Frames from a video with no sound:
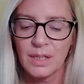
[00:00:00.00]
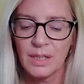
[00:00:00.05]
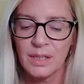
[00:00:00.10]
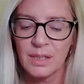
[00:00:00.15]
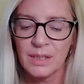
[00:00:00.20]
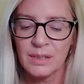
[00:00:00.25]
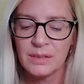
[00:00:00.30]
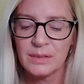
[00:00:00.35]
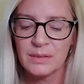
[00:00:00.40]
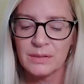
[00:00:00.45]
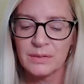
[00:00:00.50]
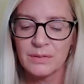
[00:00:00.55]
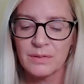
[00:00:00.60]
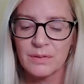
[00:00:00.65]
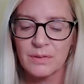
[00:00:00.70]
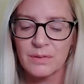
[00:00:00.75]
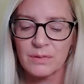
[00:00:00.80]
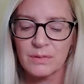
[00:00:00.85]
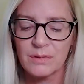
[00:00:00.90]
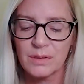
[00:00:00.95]

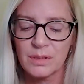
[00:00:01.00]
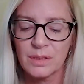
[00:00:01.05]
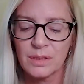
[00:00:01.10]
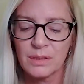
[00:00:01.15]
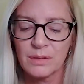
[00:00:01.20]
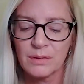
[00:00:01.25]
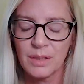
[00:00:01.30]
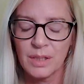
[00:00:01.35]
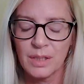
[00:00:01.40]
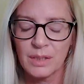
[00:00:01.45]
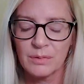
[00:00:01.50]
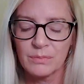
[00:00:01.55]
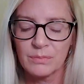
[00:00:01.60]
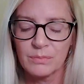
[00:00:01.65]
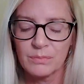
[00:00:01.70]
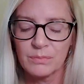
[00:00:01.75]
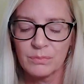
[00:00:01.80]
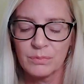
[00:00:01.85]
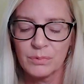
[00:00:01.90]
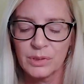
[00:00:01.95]
And I
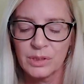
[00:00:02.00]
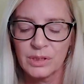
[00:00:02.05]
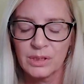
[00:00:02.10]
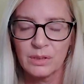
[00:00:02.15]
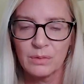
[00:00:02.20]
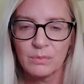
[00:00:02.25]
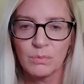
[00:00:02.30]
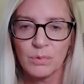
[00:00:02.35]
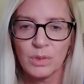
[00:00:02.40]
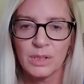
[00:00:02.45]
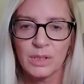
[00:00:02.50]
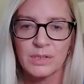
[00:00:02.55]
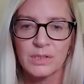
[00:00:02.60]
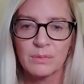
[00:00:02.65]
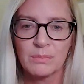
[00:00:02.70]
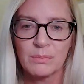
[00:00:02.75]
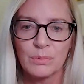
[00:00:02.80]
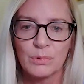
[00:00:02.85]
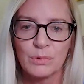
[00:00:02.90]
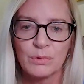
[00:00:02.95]
really want
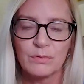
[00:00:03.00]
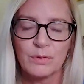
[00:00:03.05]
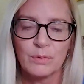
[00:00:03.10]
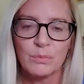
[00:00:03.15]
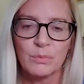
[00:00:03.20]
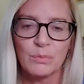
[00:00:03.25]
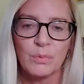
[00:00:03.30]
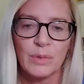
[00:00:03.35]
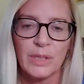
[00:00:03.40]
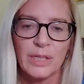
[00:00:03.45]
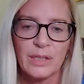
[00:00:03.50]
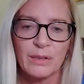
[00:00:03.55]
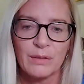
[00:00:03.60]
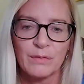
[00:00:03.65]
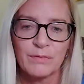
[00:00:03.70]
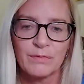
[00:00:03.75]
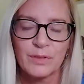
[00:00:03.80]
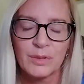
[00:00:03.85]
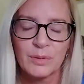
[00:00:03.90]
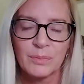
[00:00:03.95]
to move away
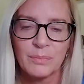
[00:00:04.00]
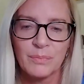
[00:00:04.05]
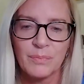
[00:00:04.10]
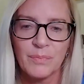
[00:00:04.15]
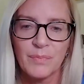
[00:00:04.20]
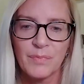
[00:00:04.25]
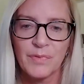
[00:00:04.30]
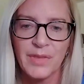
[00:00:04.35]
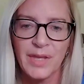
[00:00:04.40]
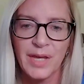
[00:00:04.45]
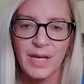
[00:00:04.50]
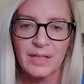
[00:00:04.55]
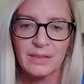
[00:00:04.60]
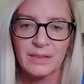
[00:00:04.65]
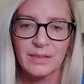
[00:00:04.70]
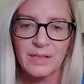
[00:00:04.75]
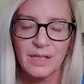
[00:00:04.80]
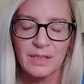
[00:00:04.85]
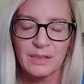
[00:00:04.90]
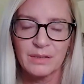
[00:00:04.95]
from
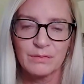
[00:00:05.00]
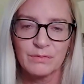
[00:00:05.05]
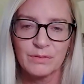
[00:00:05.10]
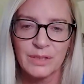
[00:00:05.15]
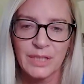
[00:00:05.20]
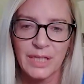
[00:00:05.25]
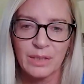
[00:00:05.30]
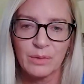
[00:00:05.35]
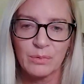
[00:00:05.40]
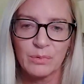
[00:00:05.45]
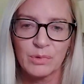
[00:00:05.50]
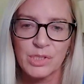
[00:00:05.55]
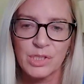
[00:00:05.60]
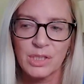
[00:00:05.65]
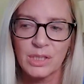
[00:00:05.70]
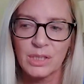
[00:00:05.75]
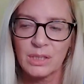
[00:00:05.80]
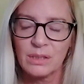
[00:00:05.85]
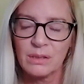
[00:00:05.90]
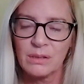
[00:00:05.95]
that kind of
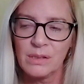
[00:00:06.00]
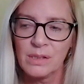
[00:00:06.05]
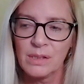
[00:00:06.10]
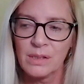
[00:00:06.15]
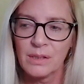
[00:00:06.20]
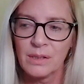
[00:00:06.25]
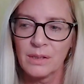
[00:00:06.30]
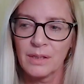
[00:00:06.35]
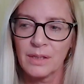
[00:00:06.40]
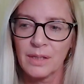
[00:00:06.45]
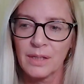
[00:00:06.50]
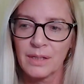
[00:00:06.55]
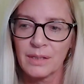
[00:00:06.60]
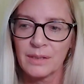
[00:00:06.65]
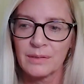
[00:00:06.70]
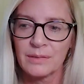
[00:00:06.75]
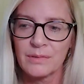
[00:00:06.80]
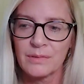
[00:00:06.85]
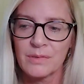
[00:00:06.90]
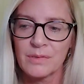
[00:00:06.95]
languaging
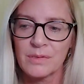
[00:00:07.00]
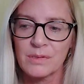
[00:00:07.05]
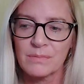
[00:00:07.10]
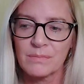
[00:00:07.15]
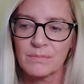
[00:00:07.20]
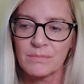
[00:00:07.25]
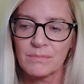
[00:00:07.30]
and